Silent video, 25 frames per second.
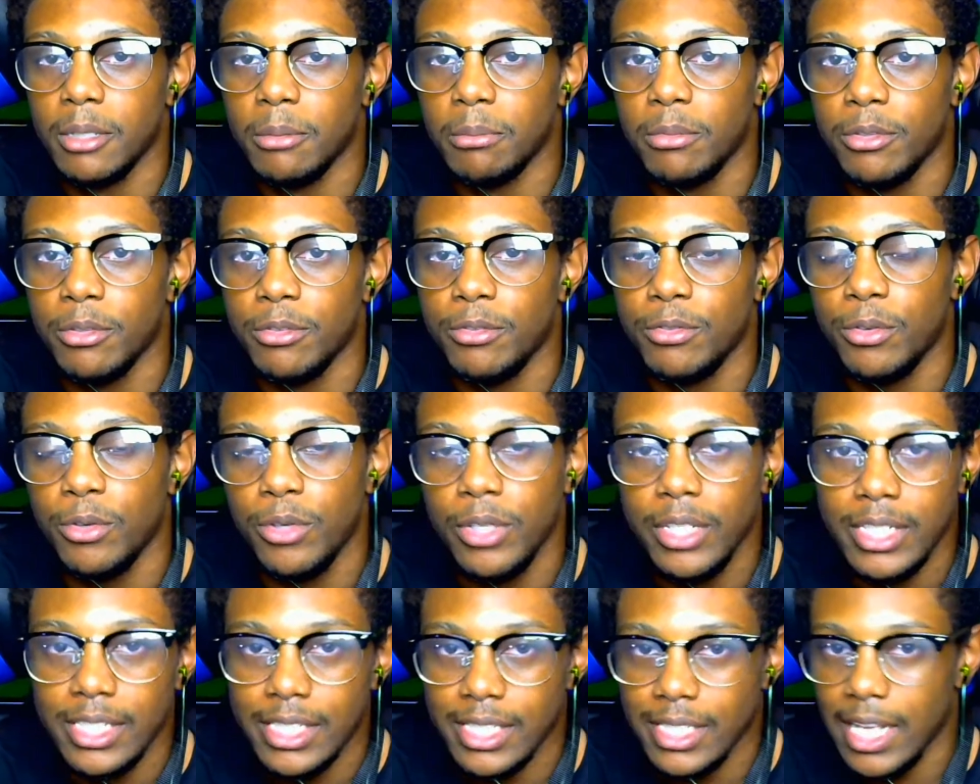before
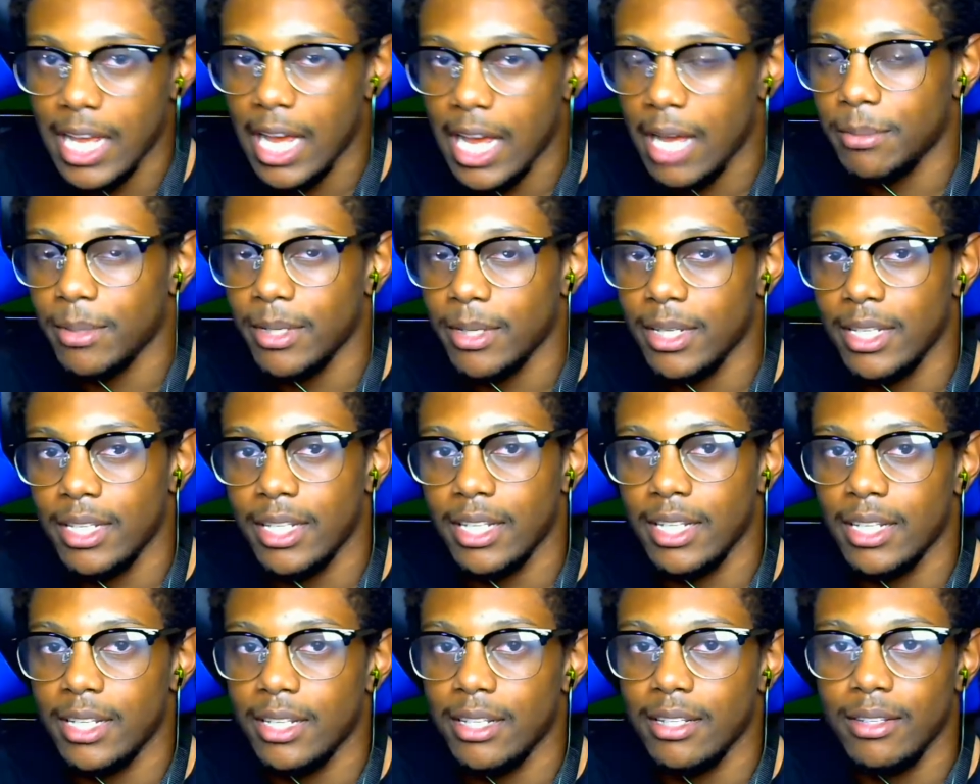he snapped and
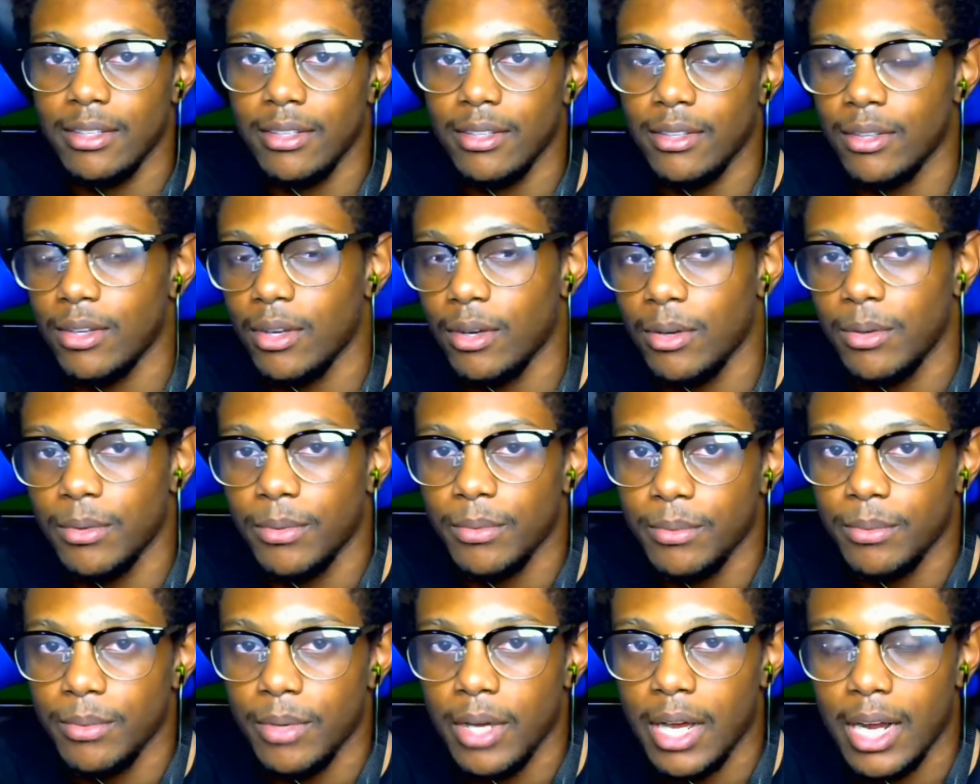then, you know,
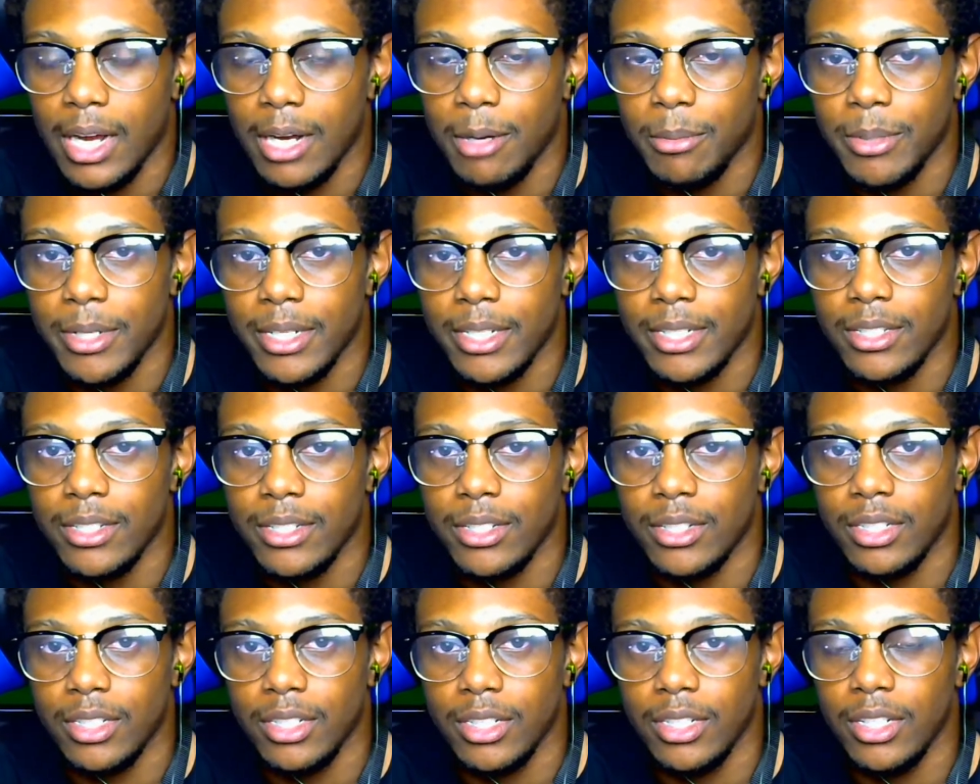Iron Man
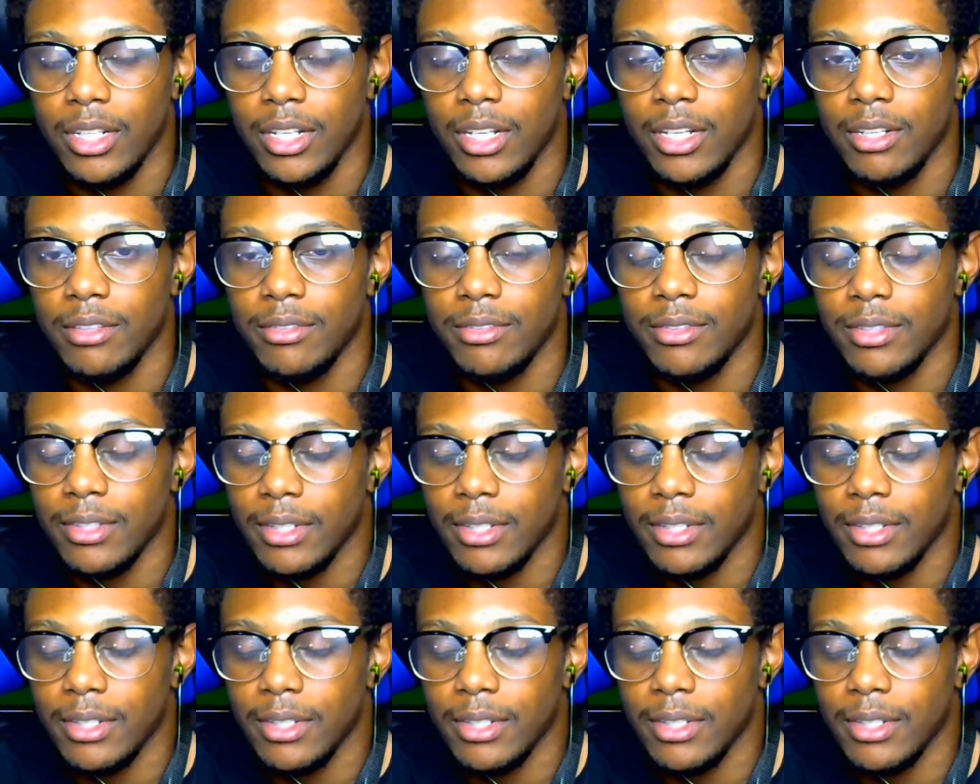took the glove,